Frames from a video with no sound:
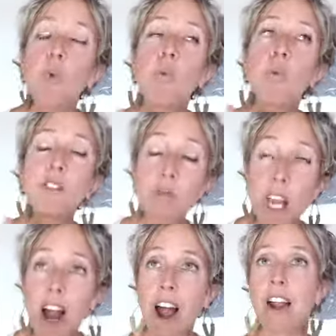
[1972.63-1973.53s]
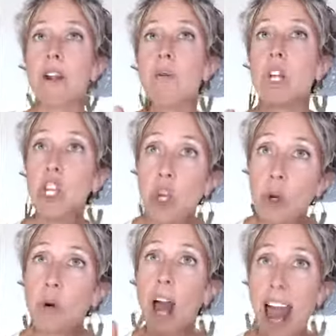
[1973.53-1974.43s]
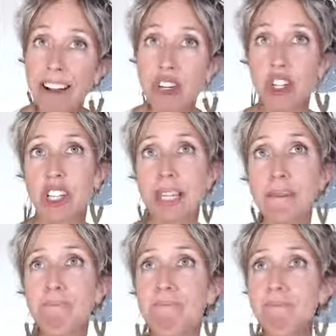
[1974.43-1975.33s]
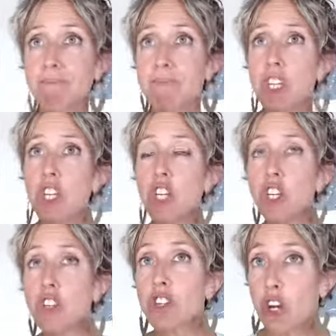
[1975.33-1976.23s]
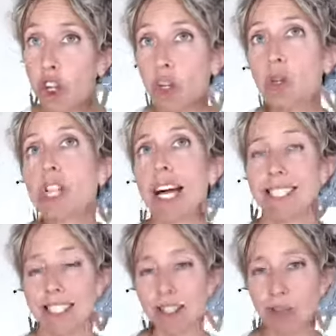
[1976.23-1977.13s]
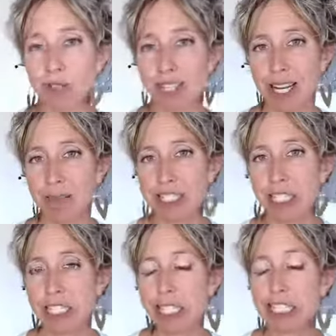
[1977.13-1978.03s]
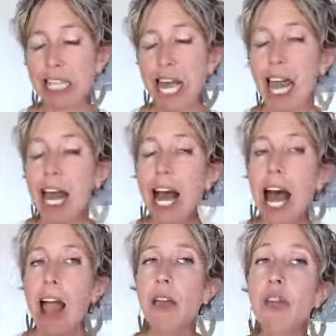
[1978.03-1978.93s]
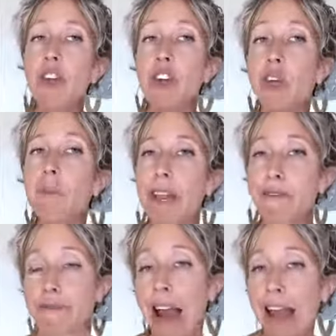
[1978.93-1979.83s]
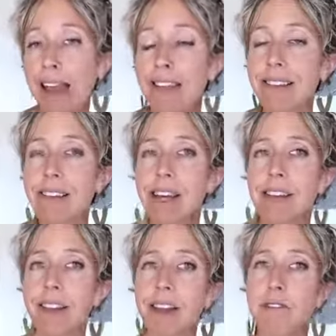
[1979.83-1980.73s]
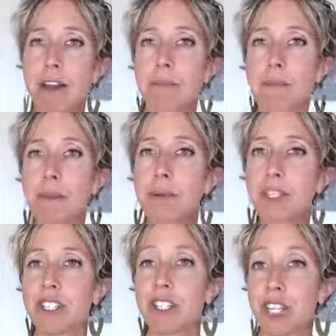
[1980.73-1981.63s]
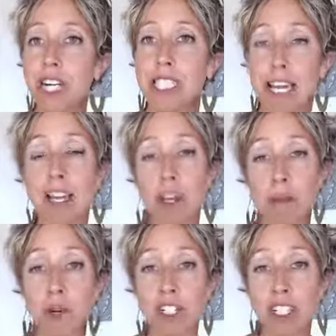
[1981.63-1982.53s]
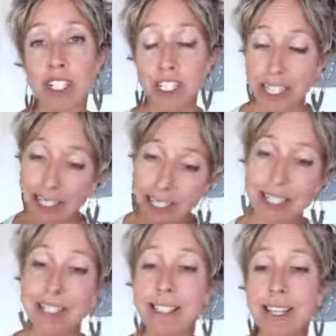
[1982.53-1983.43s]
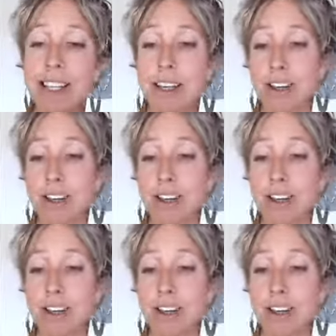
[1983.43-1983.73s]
sweetheart, when you actually start utilizing the tools that I'm teaching today, I think you might find that your family members start taking you more seriously because they see that you're